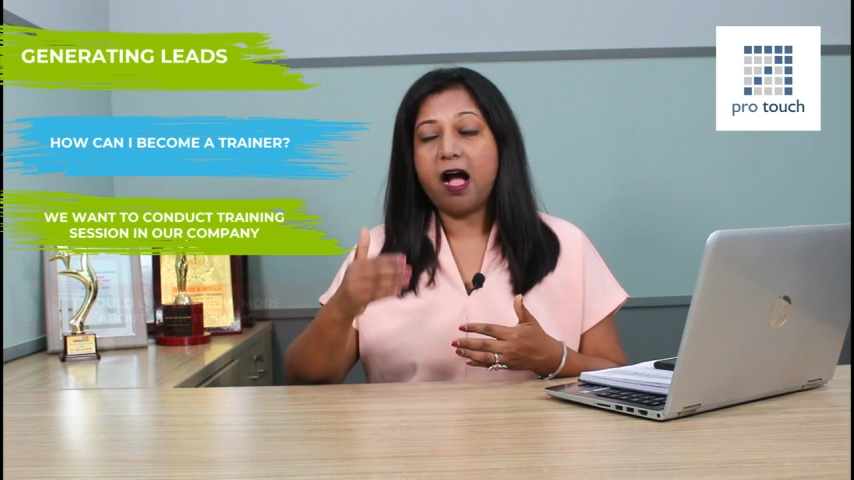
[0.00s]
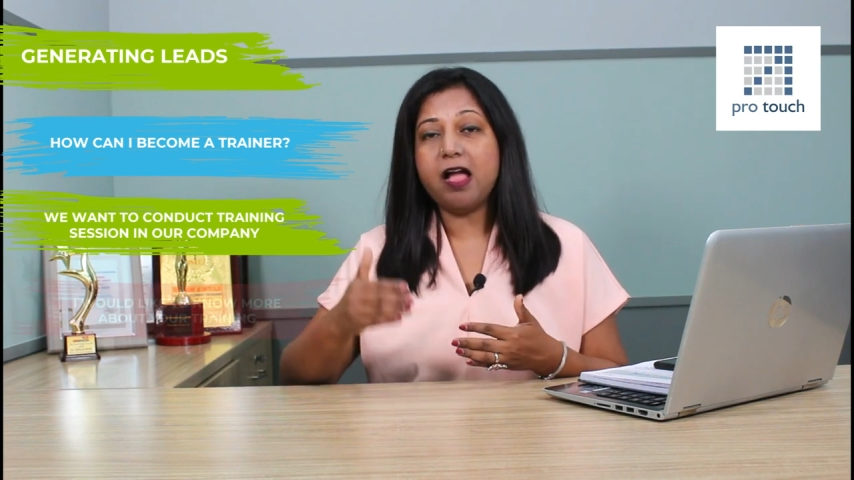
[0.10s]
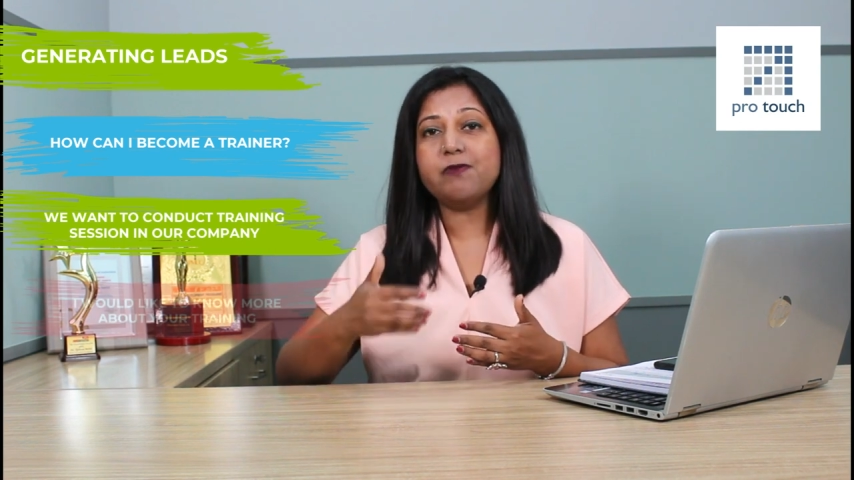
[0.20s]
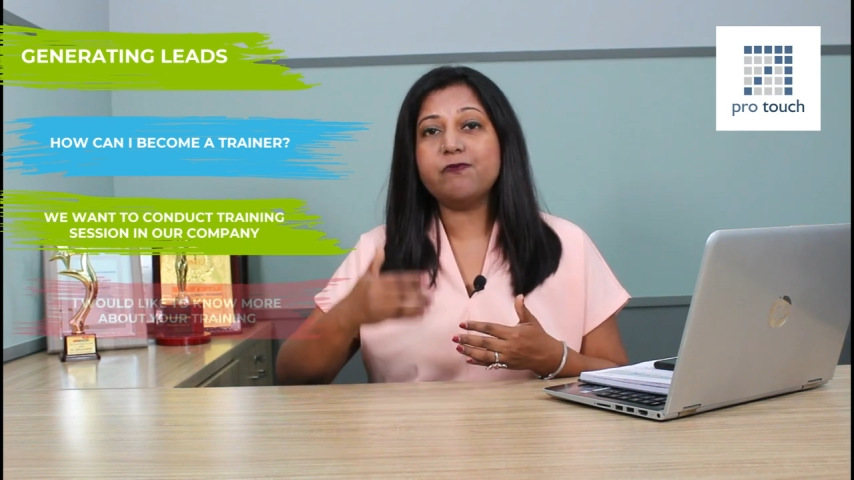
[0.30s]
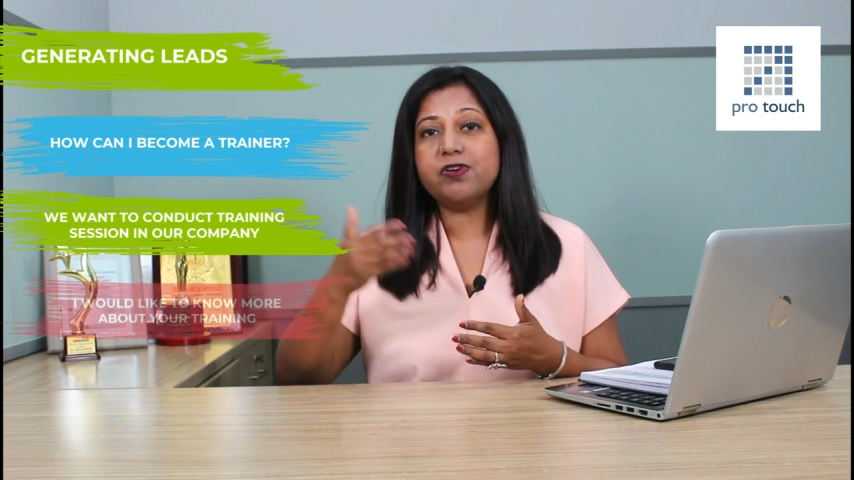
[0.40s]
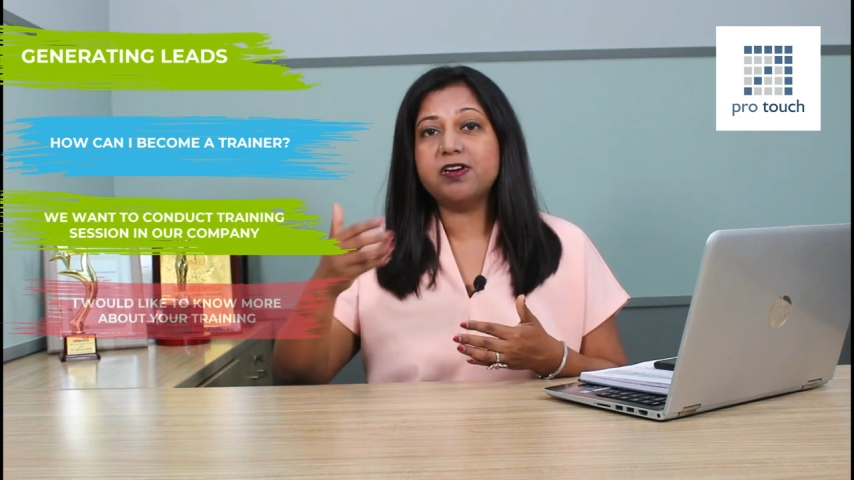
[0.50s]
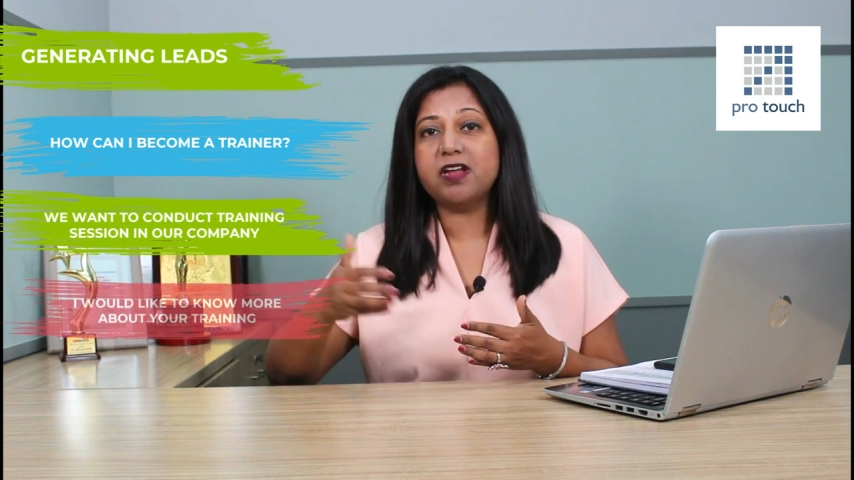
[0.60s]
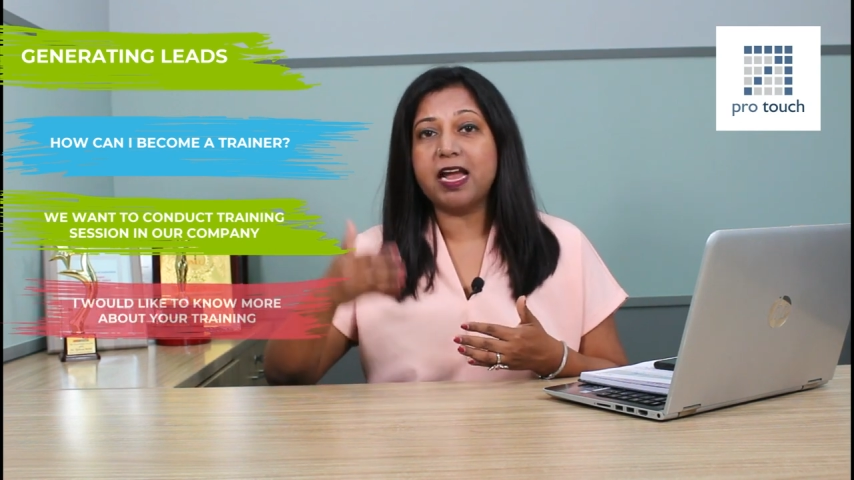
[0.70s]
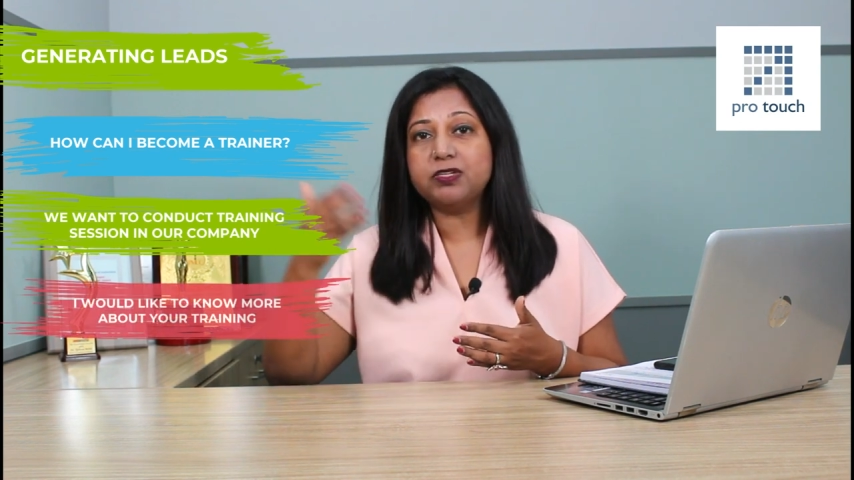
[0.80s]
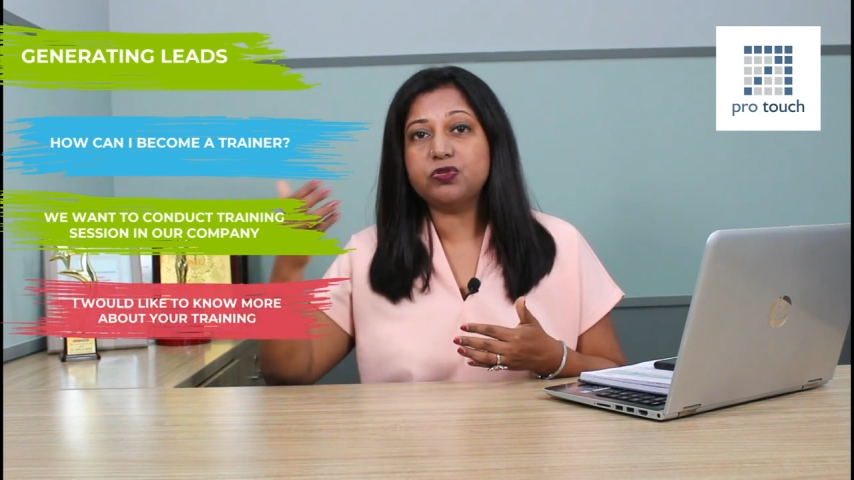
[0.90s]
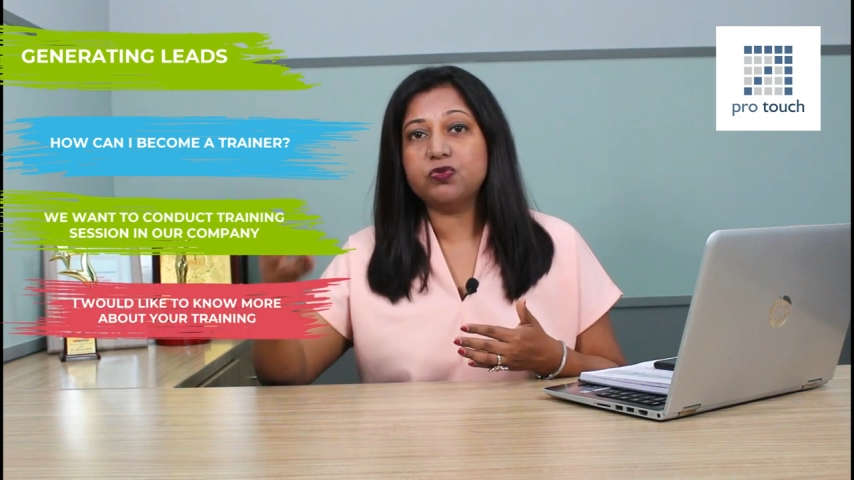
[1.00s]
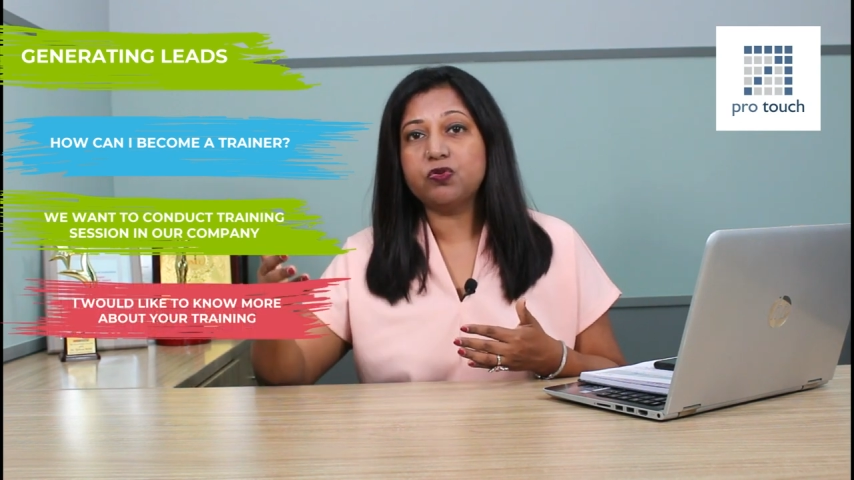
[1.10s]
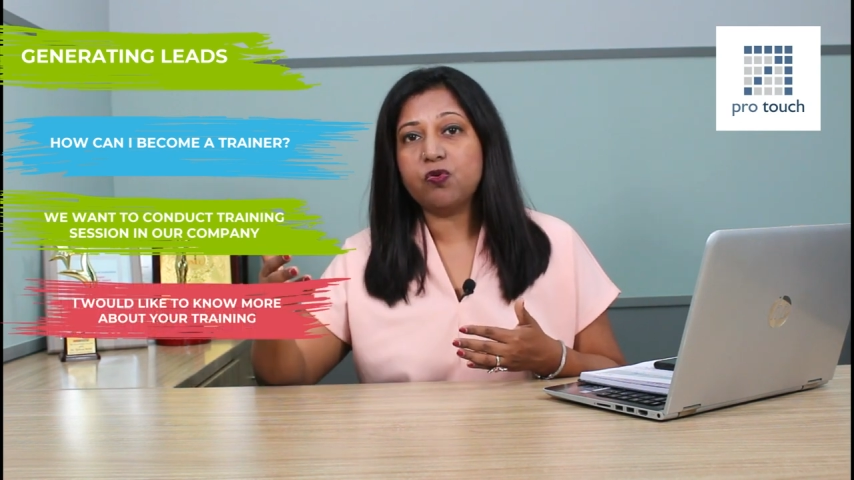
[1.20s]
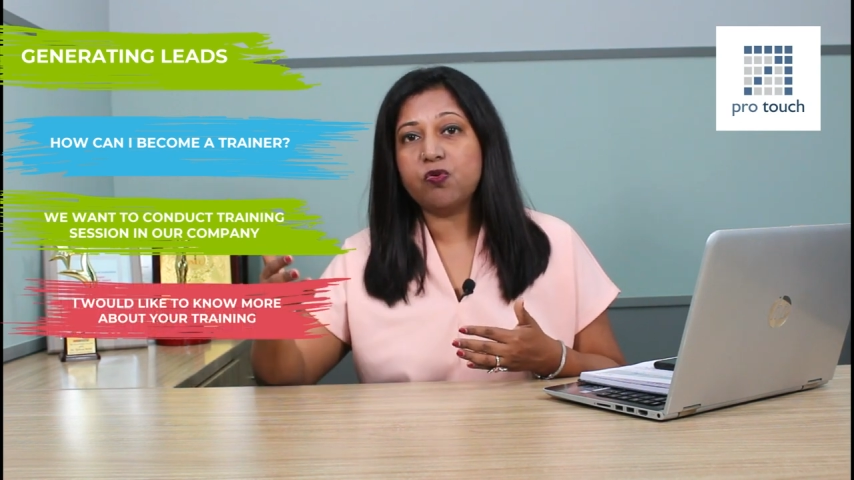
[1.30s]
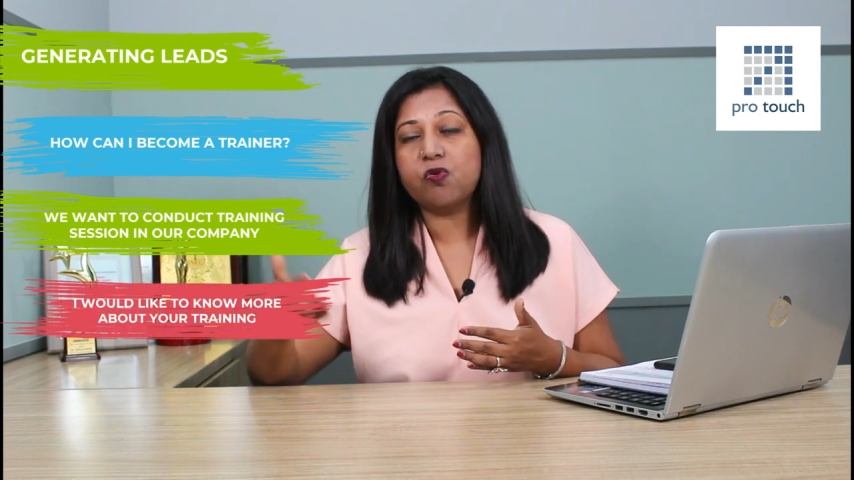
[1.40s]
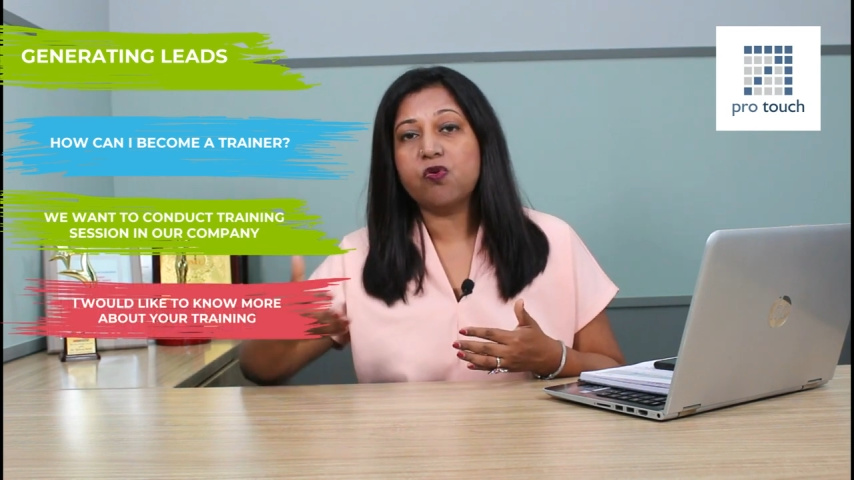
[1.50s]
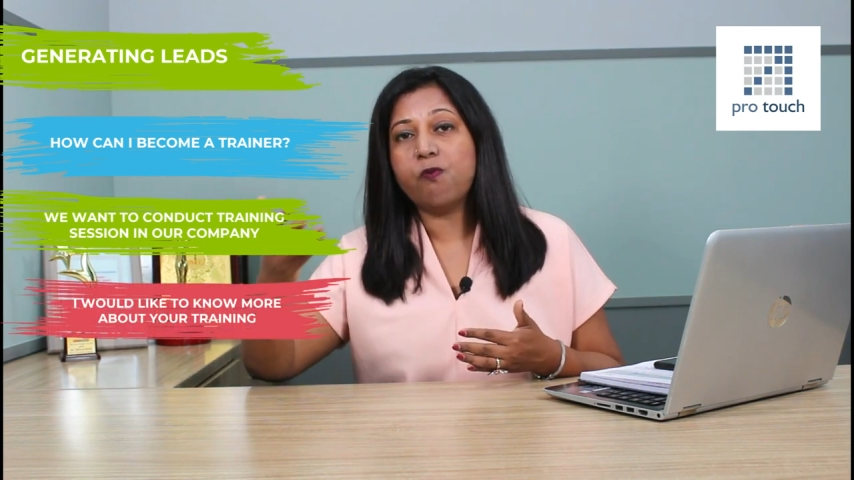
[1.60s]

I would like to know